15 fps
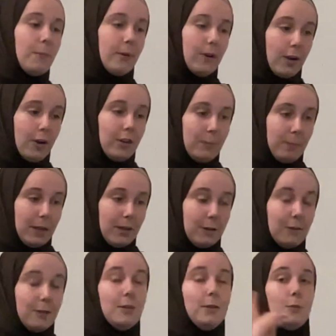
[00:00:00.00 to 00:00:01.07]
priority better,
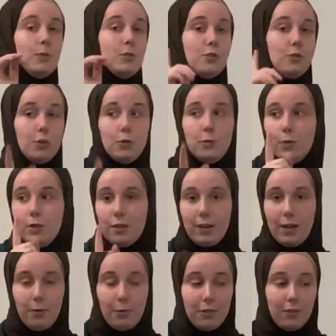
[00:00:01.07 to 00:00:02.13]
which is you and your
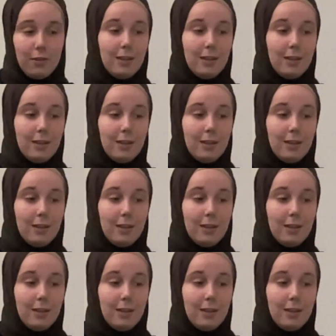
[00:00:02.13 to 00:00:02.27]
health.